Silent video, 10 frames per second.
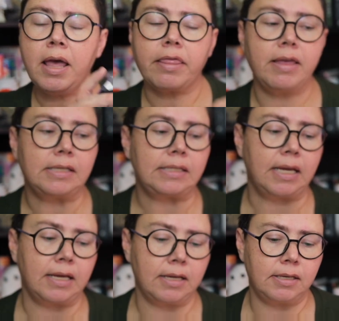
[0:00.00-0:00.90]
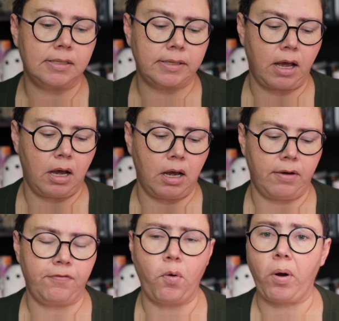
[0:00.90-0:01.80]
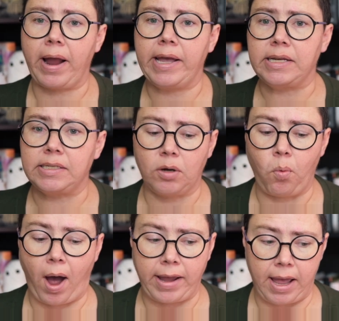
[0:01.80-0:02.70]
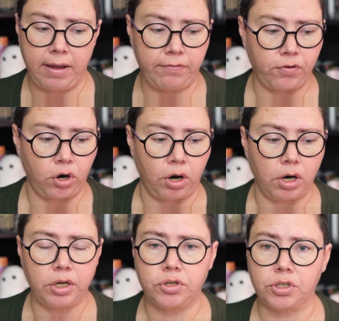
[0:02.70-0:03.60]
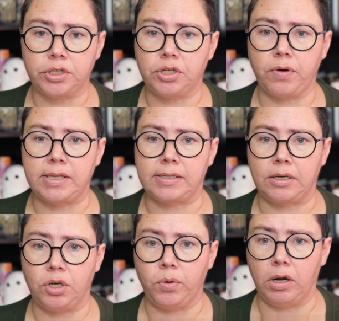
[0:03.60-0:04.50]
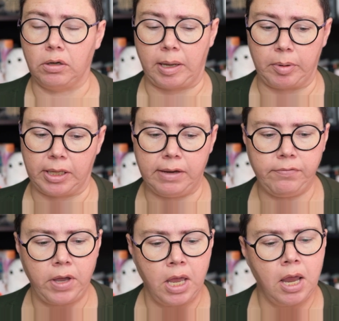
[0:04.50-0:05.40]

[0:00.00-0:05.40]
This is a foray into YA for her. Usually she writes like new adult, I believe.